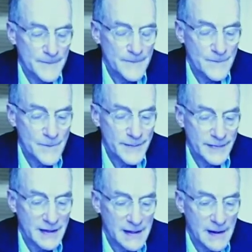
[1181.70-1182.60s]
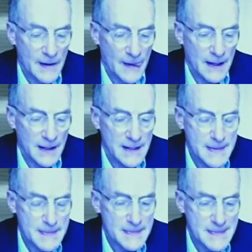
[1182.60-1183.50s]
We can say that this was
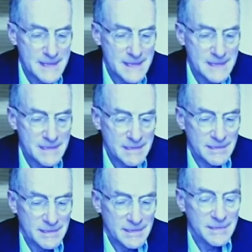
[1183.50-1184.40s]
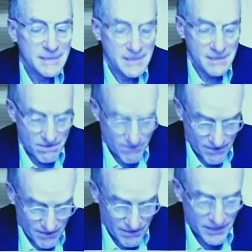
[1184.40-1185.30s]
the fastest crisis ever
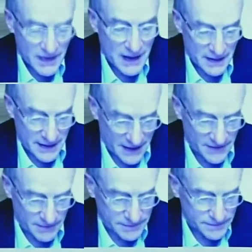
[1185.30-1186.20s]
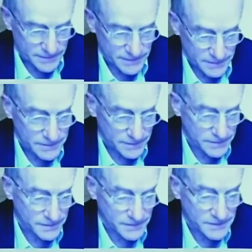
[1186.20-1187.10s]
with a very quick
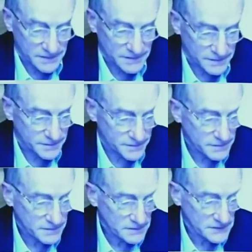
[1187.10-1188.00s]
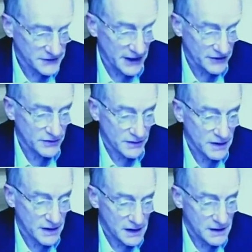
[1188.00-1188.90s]
recovery. But we're still in the beginning
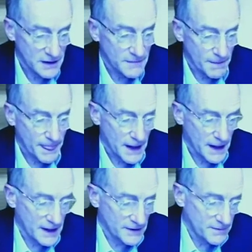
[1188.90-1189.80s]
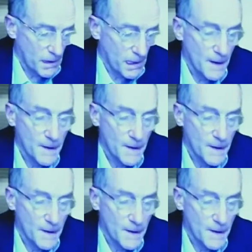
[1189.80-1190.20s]
of it, actually.